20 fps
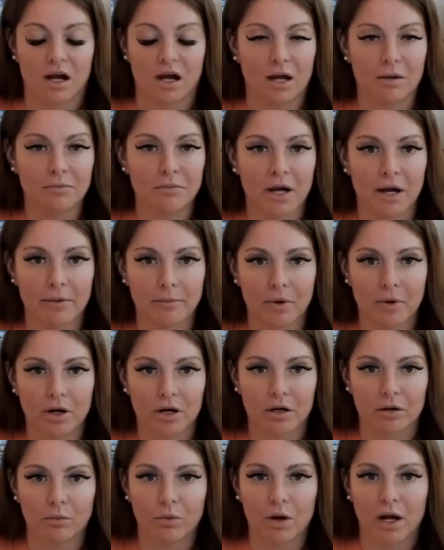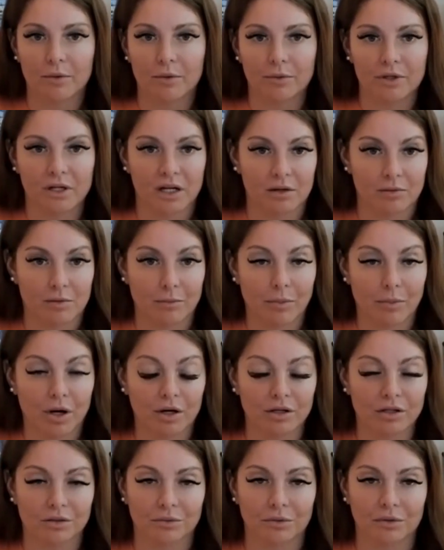I'm not Mark, why would anyone
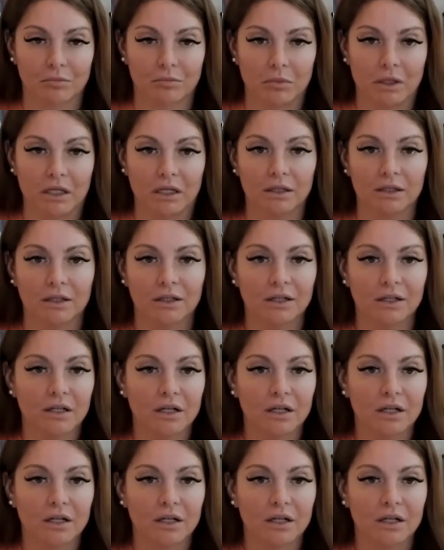partner with me?